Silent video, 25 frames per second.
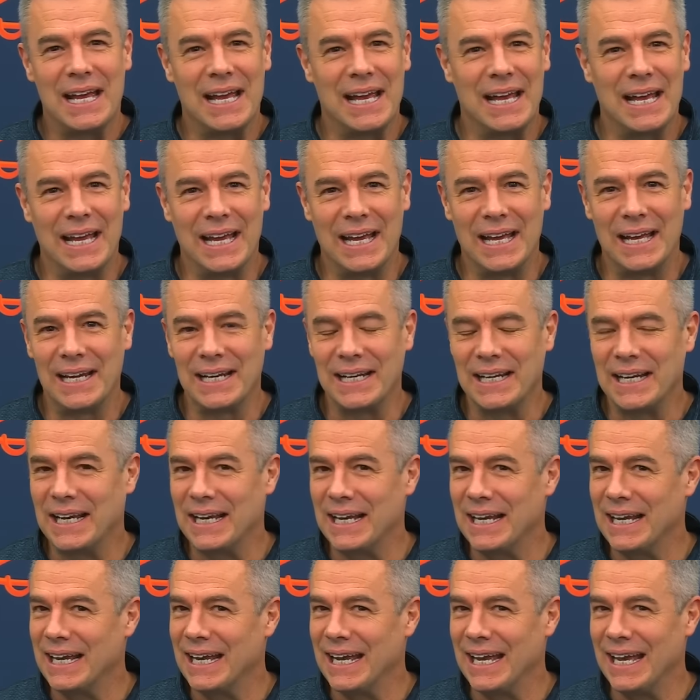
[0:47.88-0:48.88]
And,
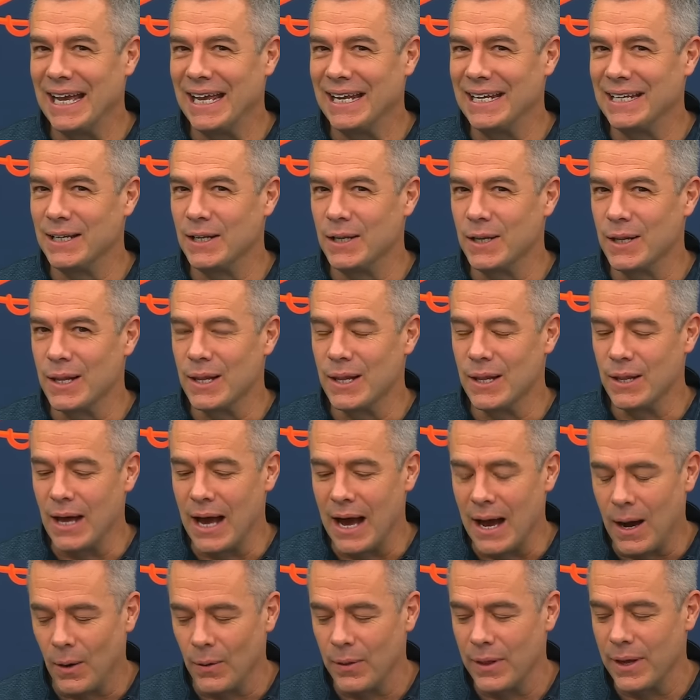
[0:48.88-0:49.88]
and
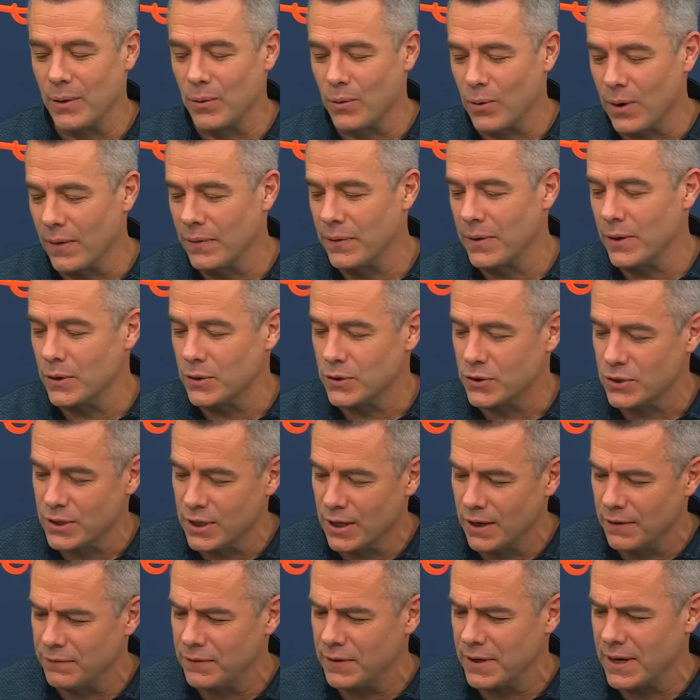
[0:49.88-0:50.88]
how they run their
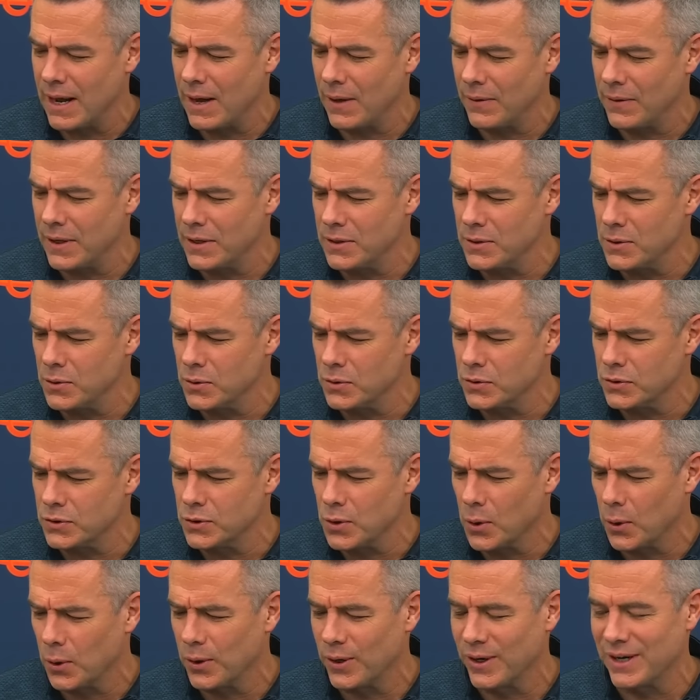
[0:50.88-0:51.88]
stuff and how they use
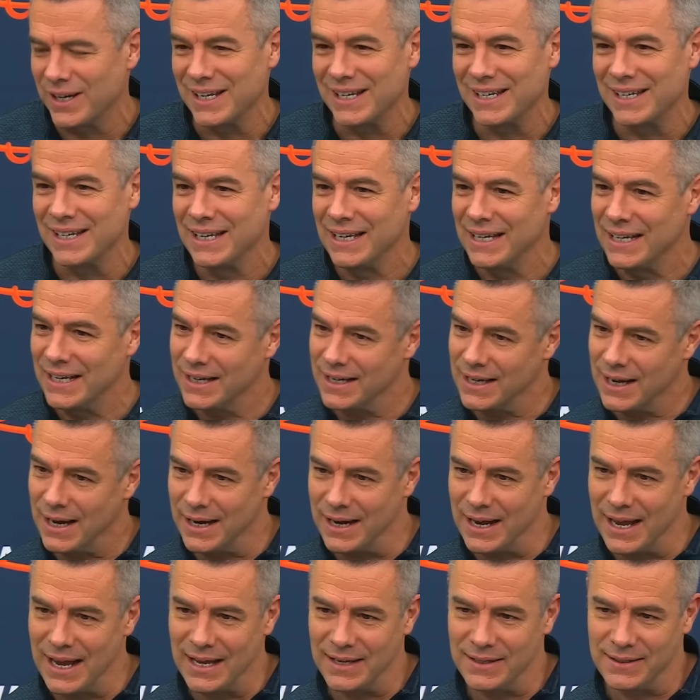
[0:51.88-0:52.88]
Doherty
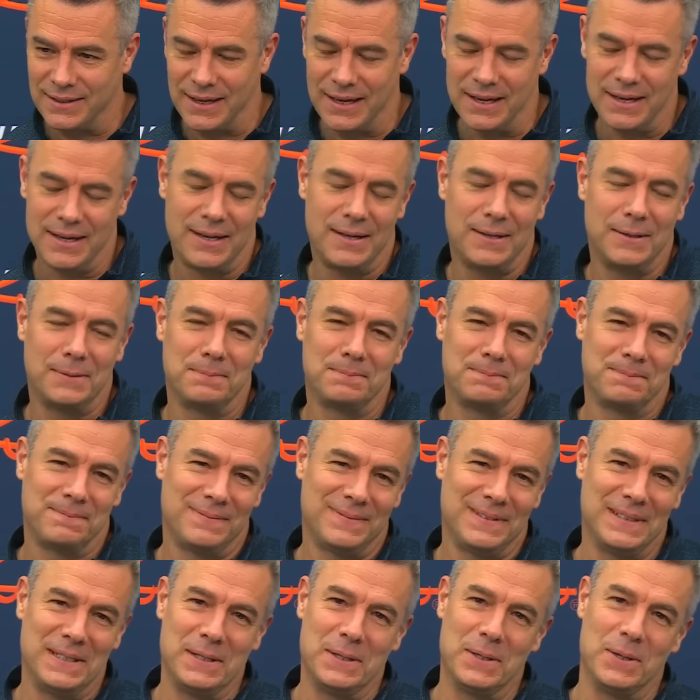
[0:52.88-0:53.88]
kind of as like a,
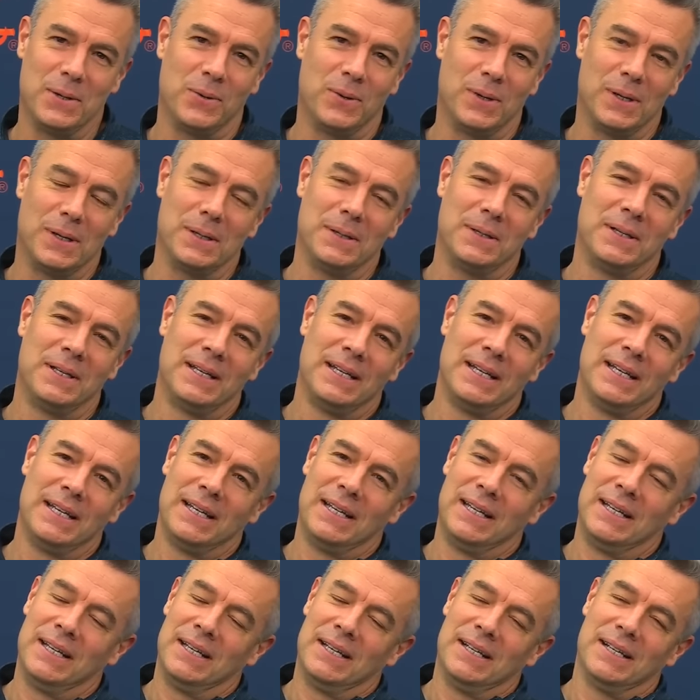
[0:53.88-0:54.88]
you know, a
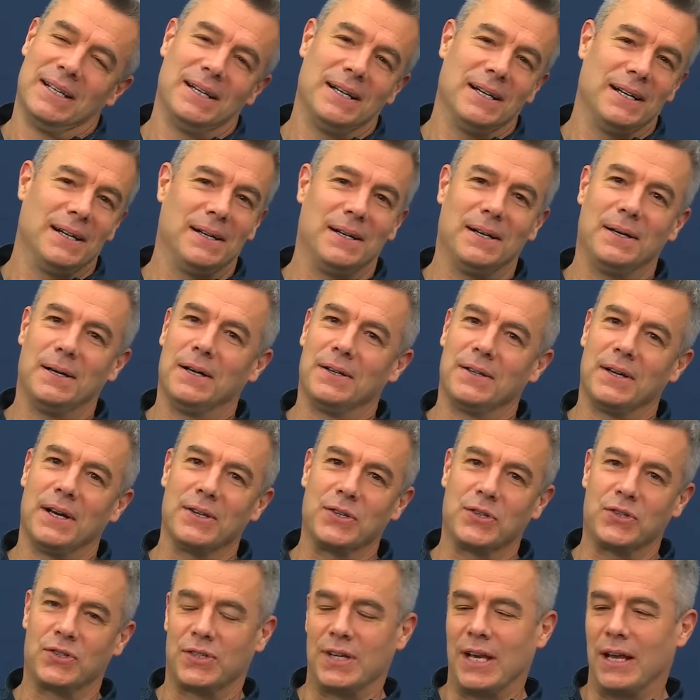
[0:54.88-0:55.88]

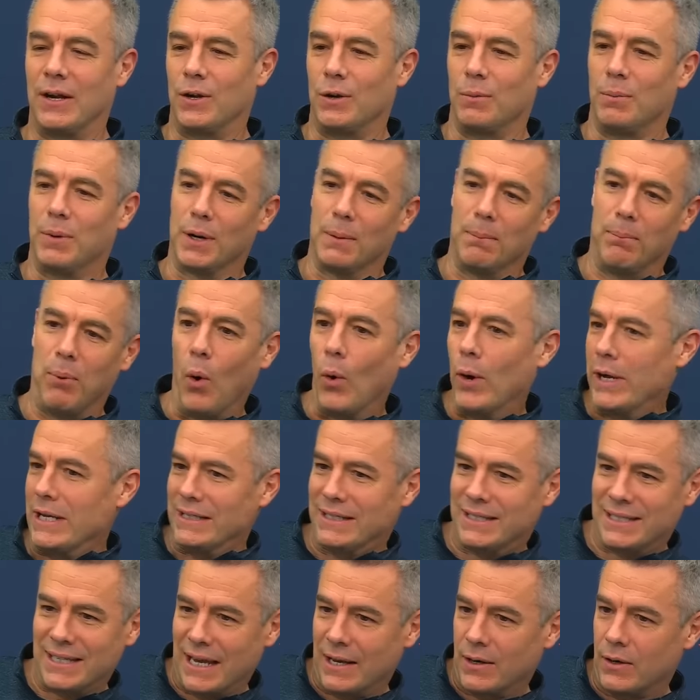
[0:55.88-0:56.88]
a center, but a
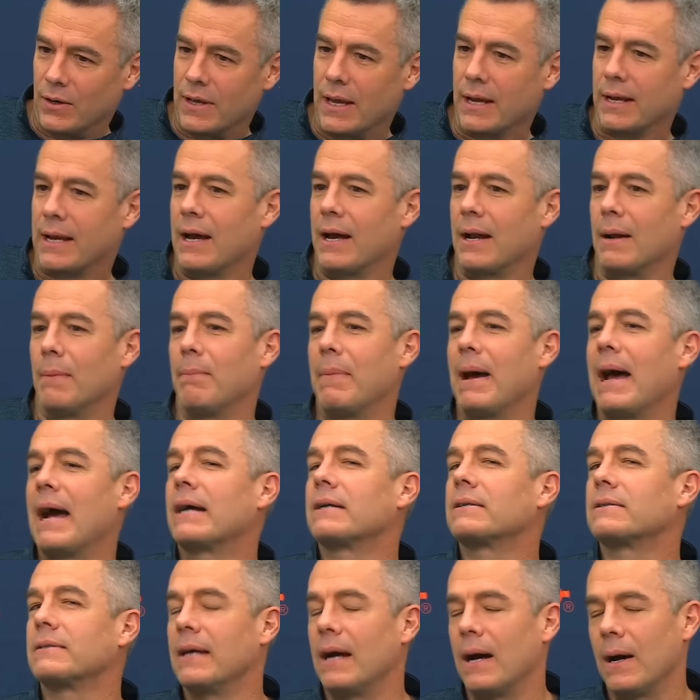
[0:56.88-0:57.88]
point center that kind of
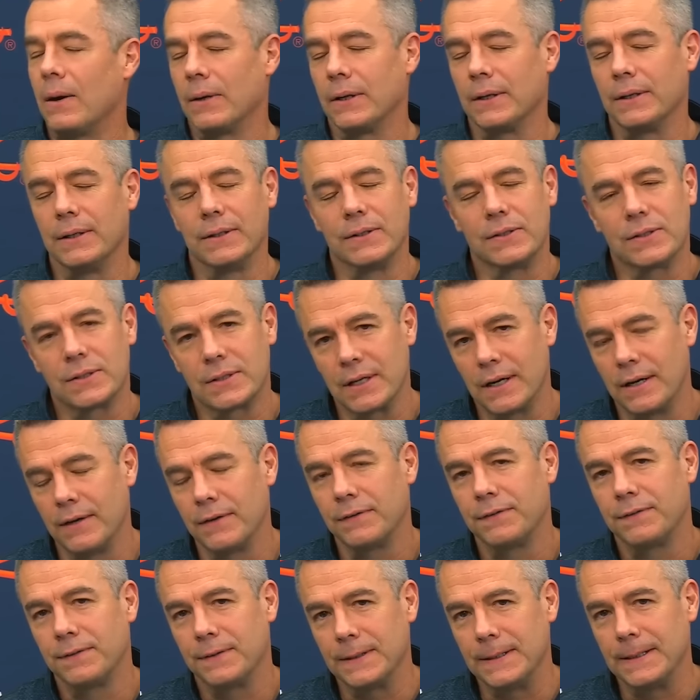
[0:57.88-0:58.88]
backs down and good
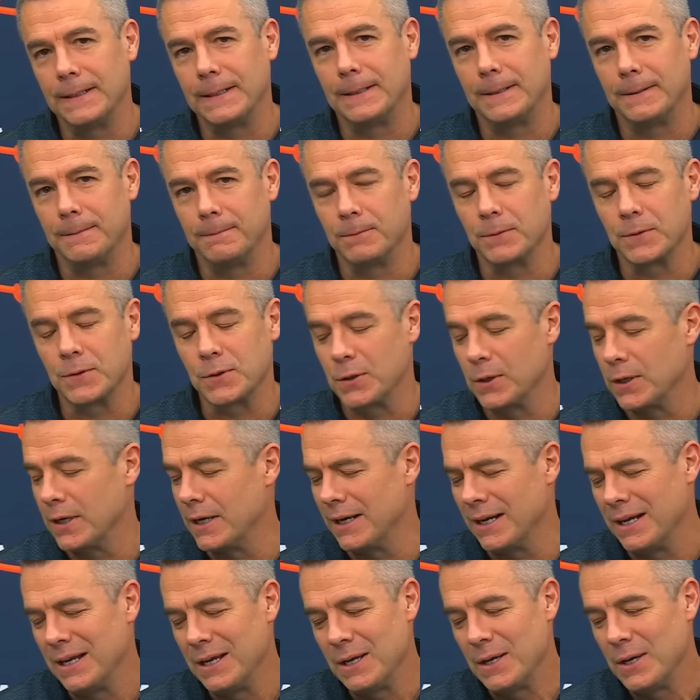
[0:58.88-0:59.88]
stuff um, was good.
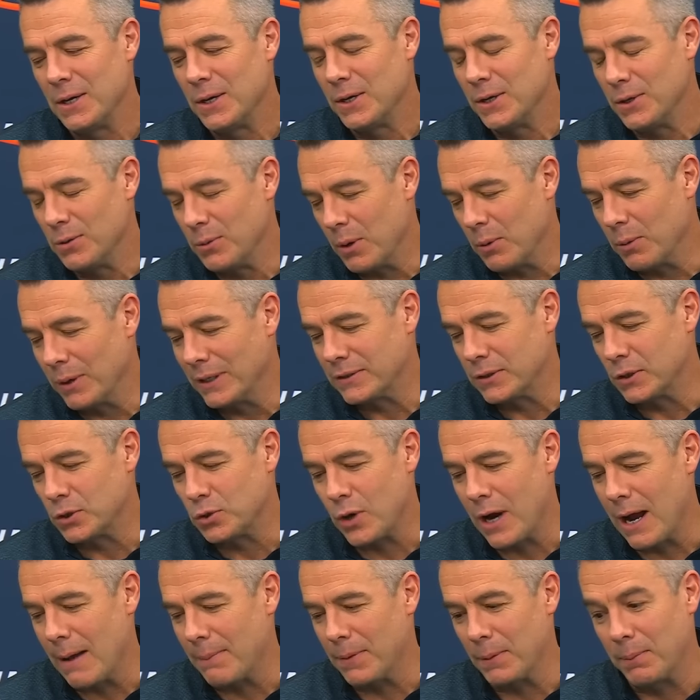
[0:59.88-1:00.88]
And you know, we went to
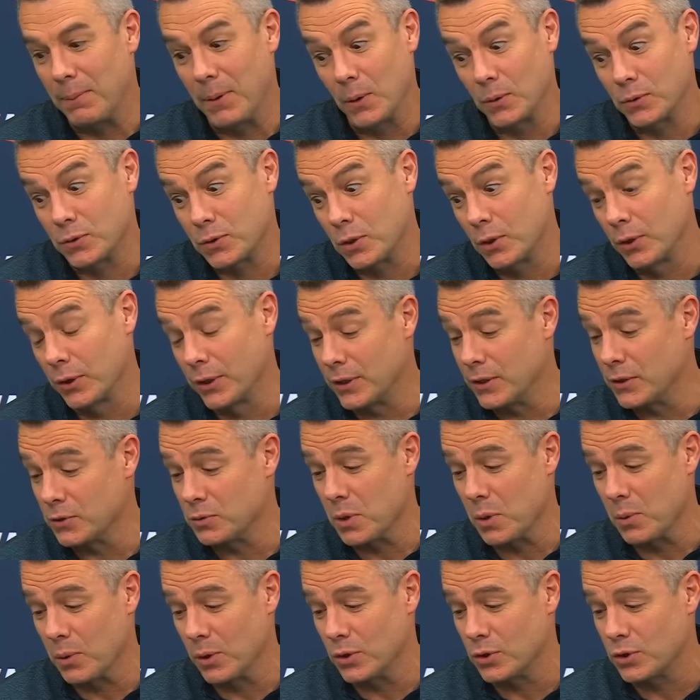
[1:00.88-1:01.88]
trap the post early because
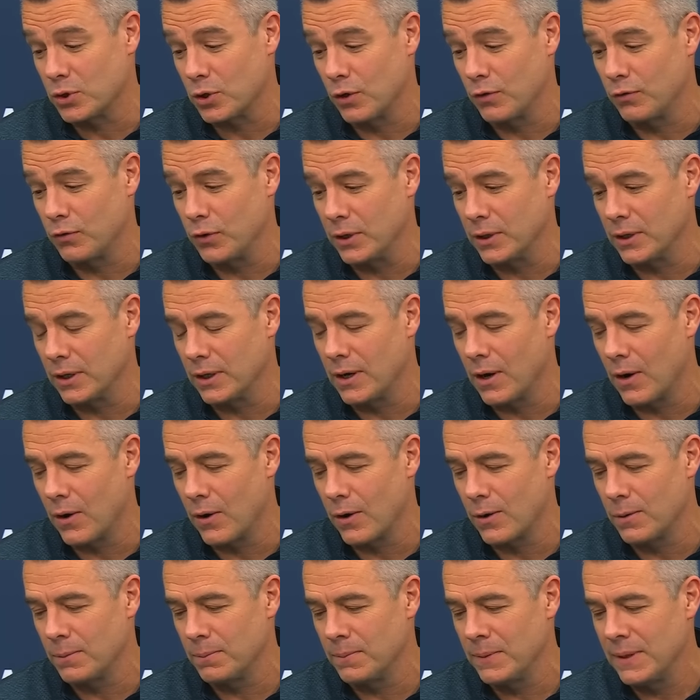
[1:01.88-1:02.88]
we weren't sure if we could
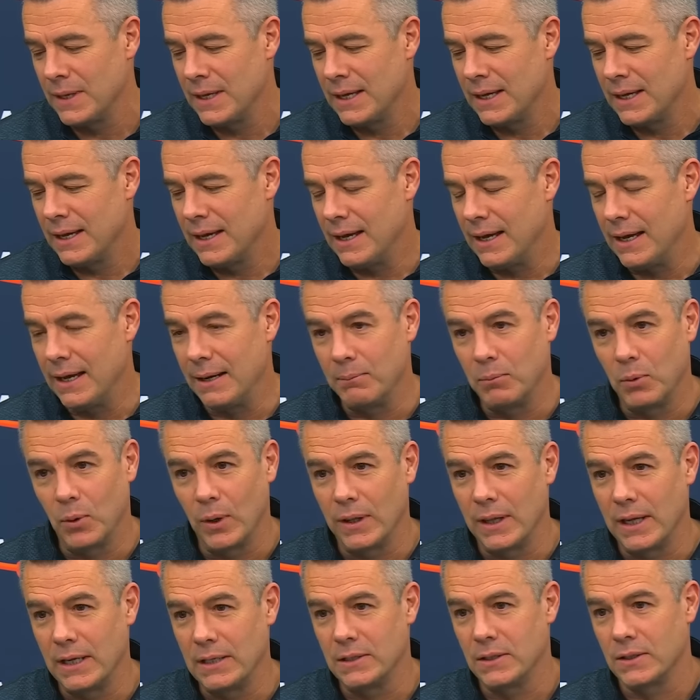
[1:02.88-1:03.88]
guard them. And
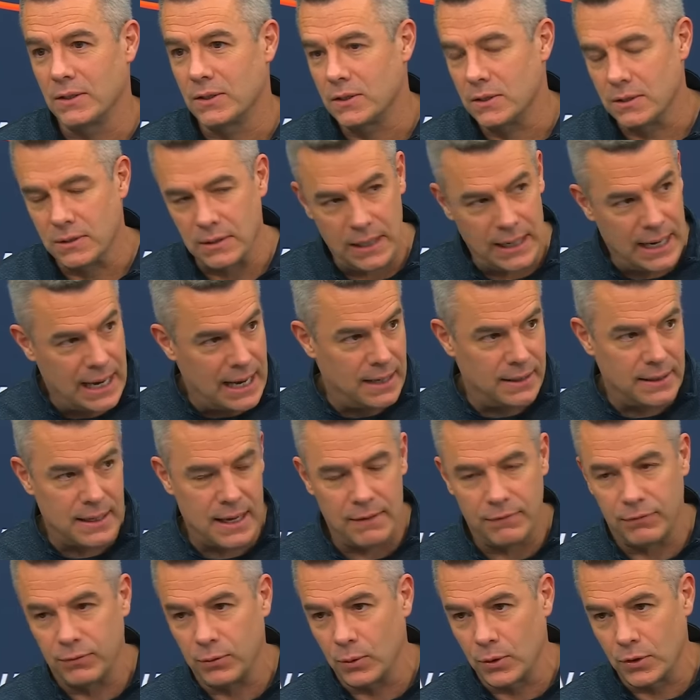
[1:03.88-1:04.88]
boy, they just they had
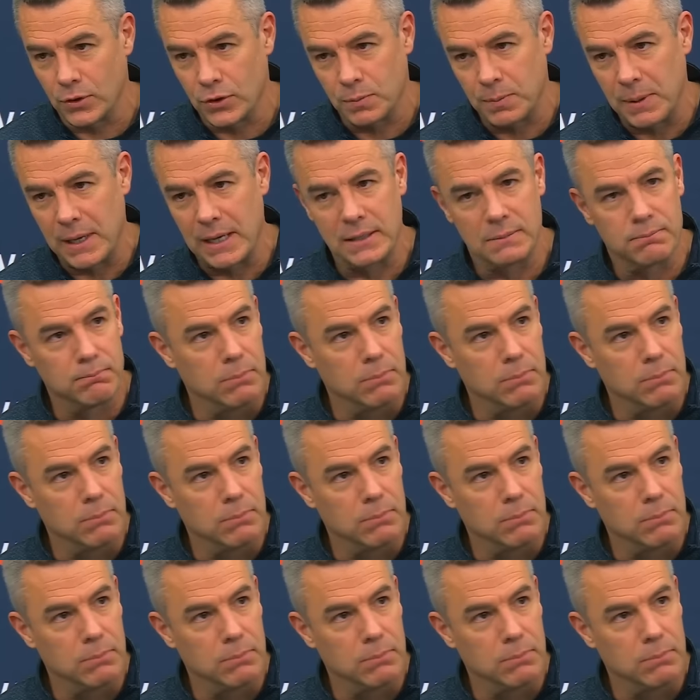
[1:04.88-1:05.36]
that floor space.